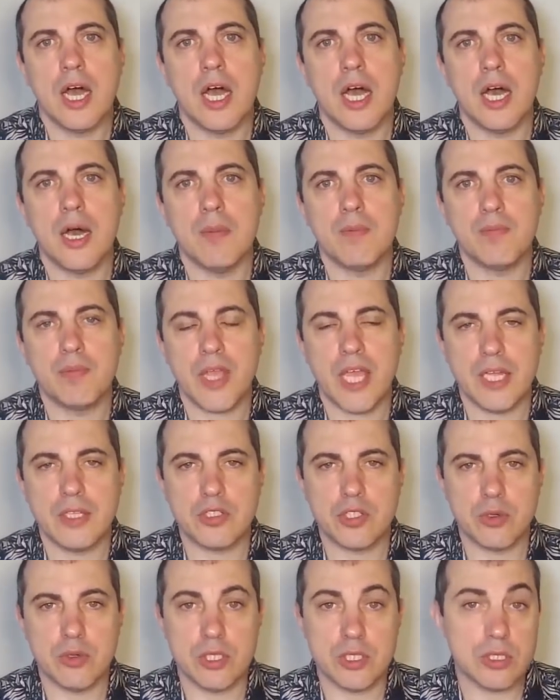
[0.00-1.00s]
Um,
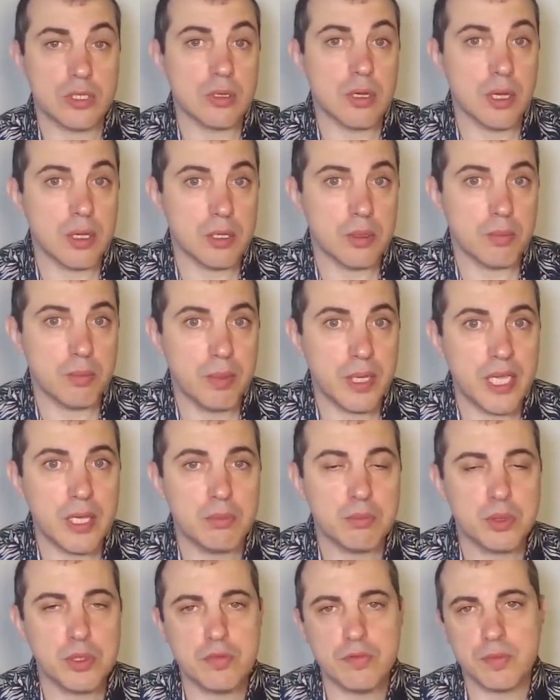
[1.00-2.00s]
and so it's a, a, big
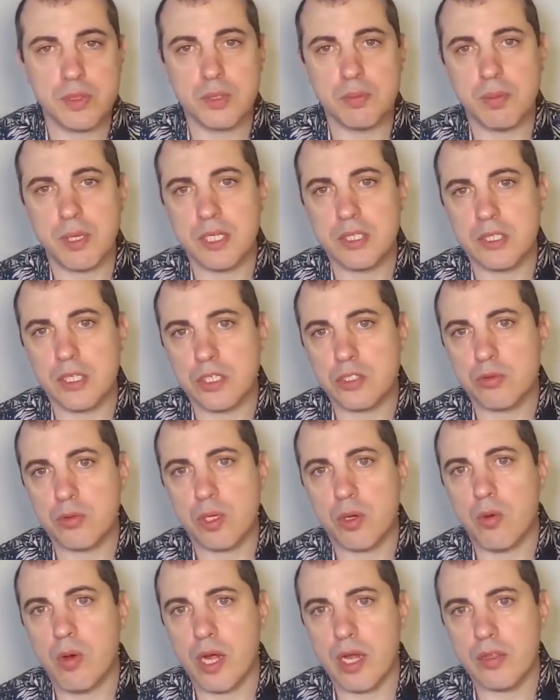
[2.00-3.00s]
improvement, but it does
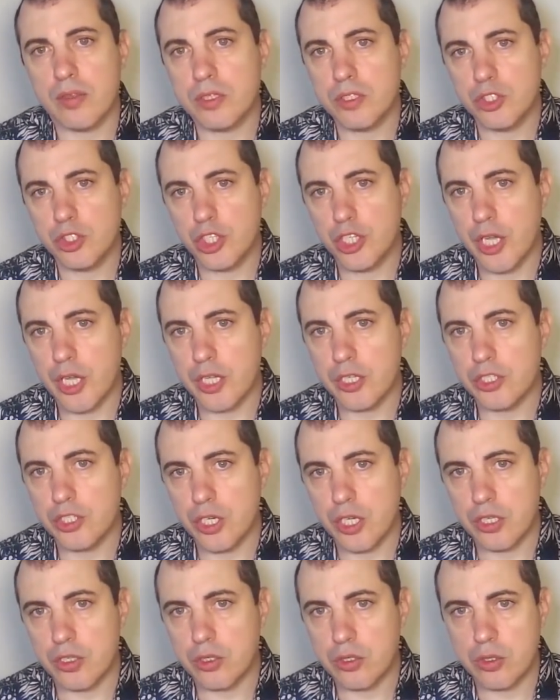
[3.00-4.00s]
require this
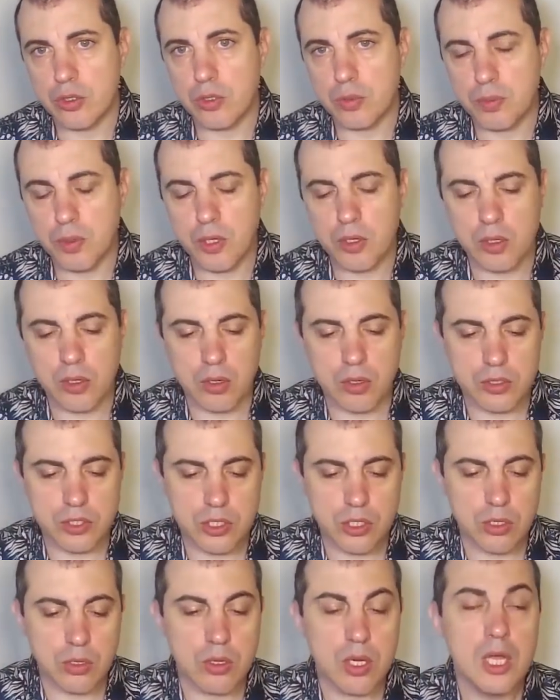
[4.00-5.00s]
change in the core protocol.
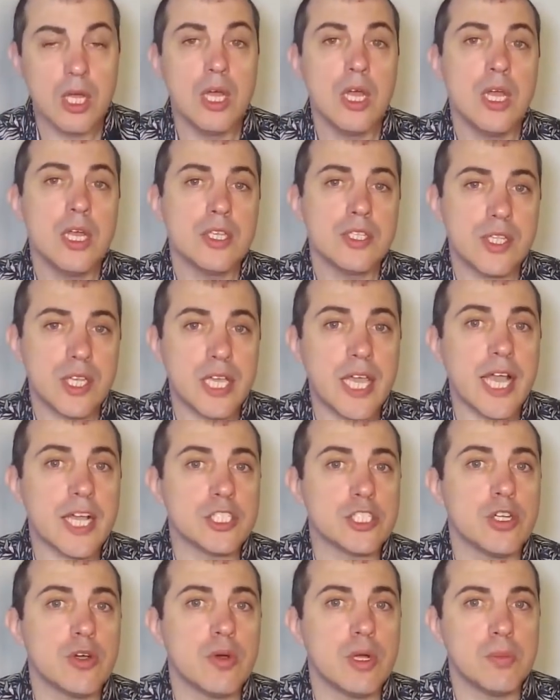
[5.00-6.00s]
So
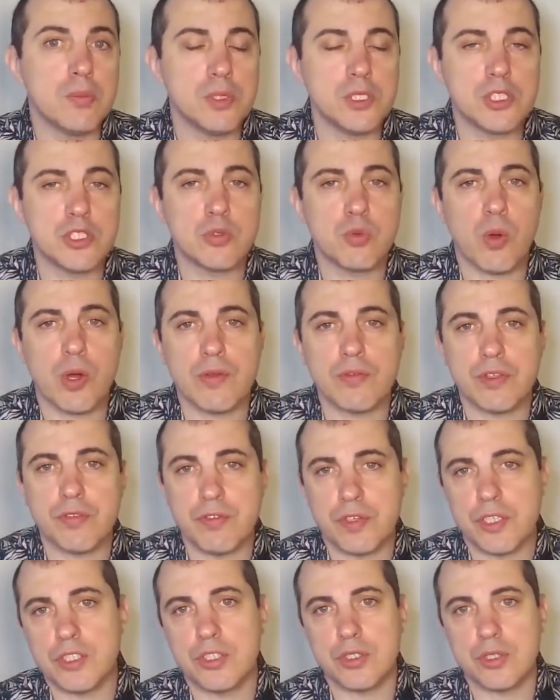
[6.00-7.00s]
SigHash no input is one of the
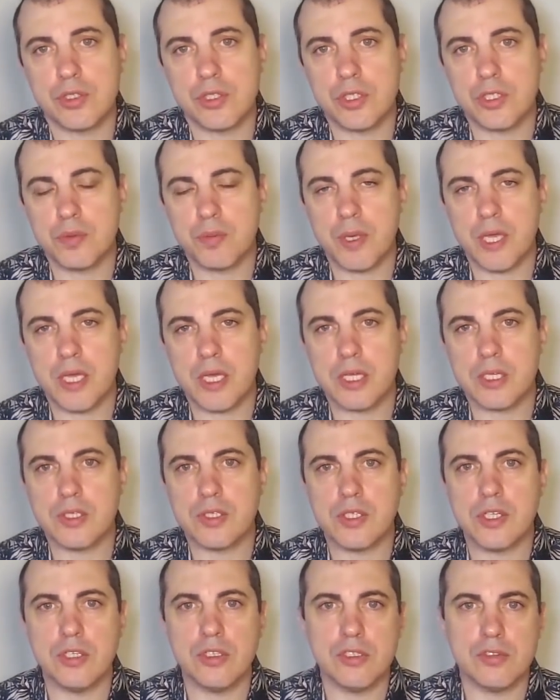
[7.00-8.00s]
features that's being
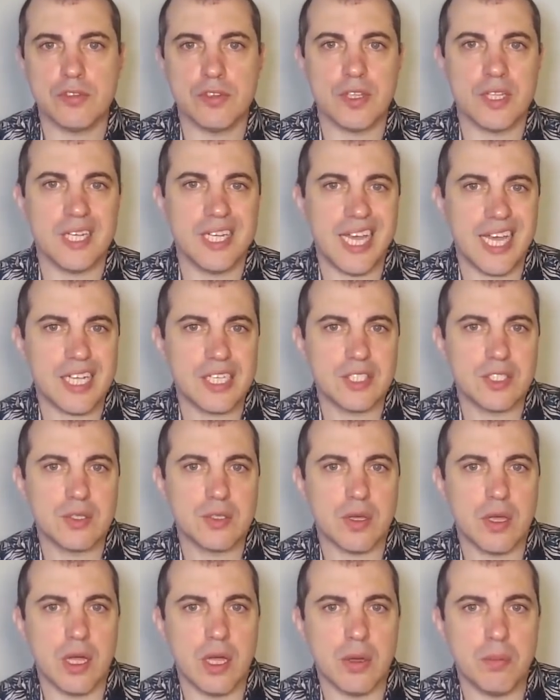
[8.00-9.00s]
considered for the
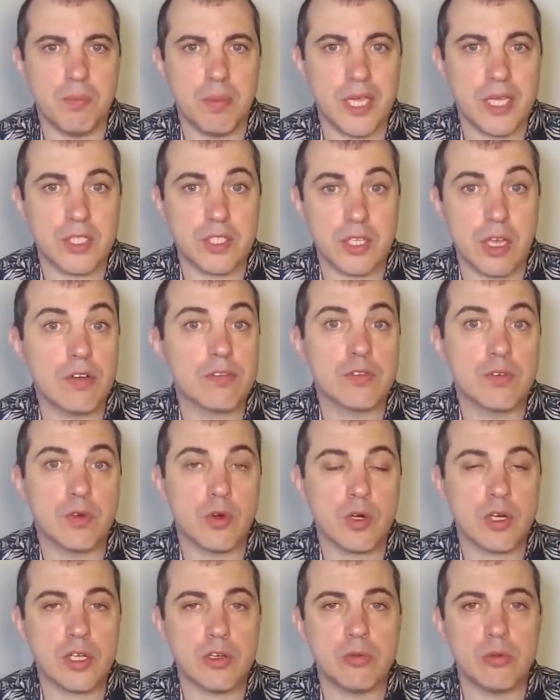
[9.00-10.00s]
next uh, big soft
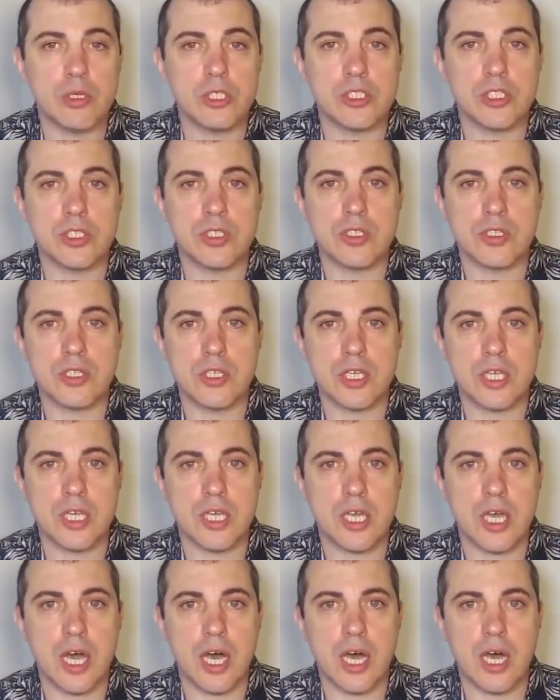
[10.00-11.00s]
fork, which is
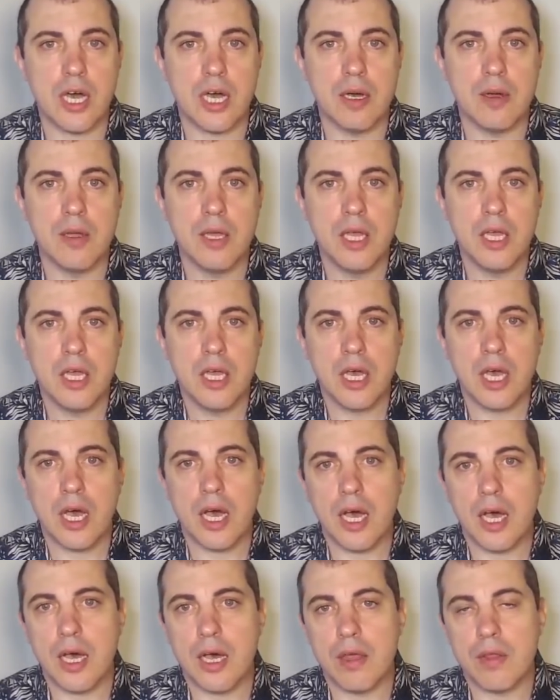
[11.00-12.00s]
the, uh,
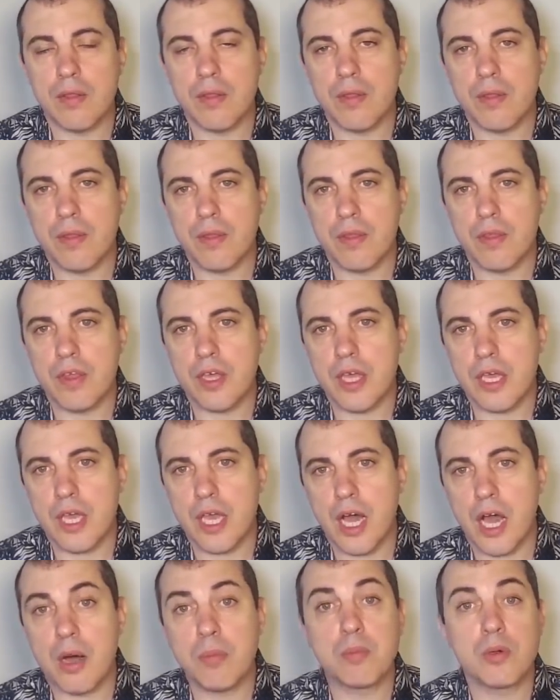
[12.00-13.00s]
uh,
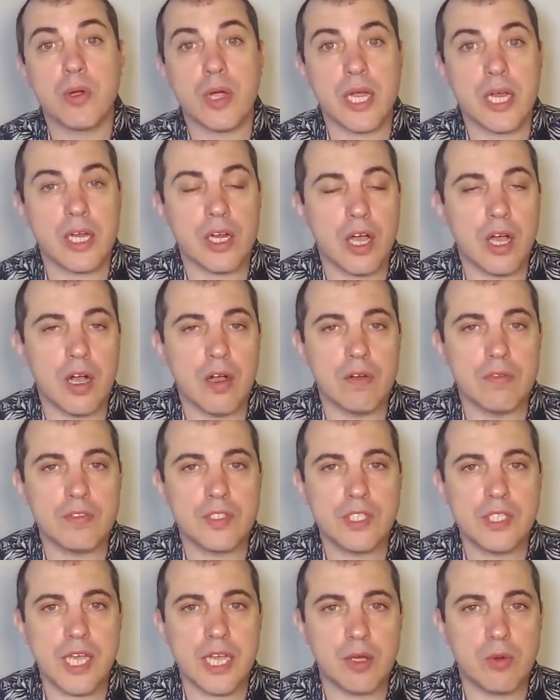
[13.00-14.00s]
the upgrade of
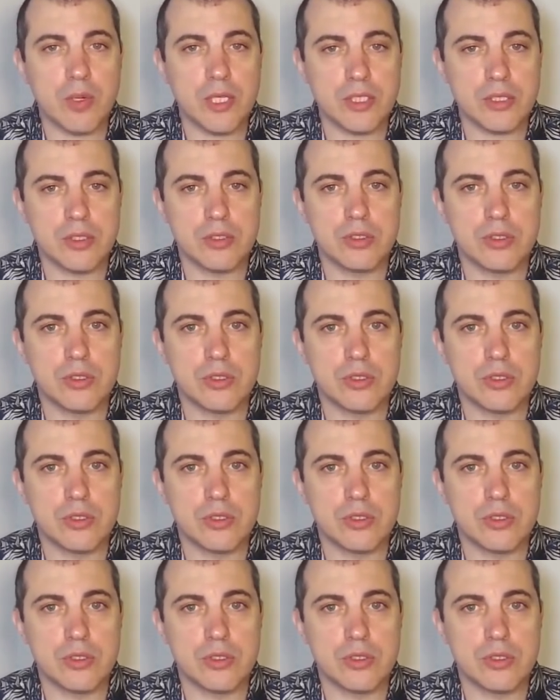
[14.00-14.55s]
SegWit